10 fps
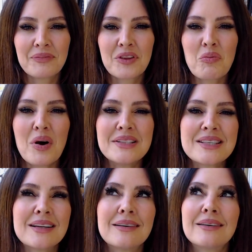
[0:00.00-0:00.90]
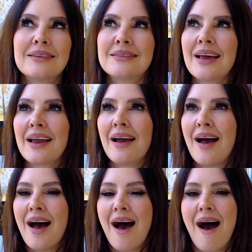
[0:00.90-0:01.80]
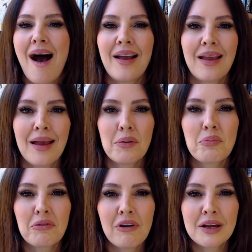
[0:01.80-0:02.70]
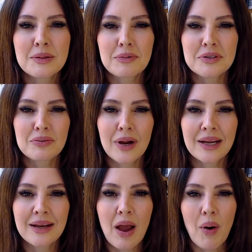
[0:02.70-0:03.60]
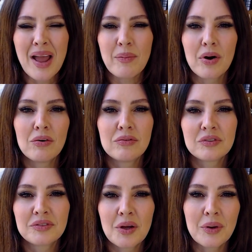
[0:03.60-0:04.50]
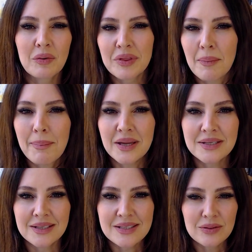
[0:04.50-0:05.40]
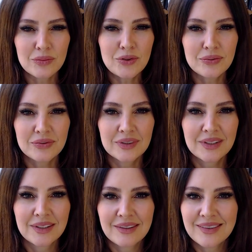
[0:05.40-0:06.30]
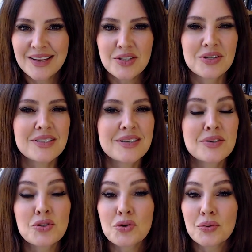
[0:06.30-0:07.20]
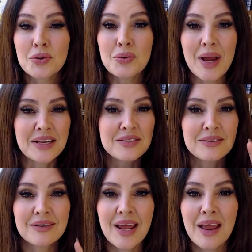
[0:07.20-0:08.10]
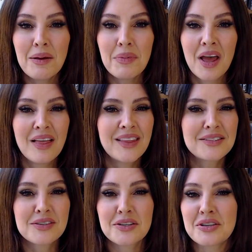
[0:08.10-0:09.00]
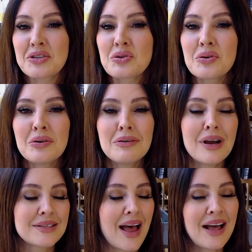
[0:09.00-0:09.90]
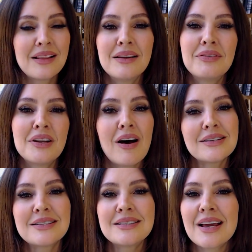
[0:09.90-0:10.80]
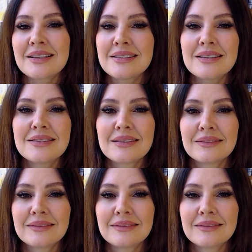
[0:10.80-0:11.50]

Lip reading: the ones that say, I am prosperous right now. I am overflowing with abundance. Oof, that's just as true as your name. That's just as true as I live in Austin, Texas,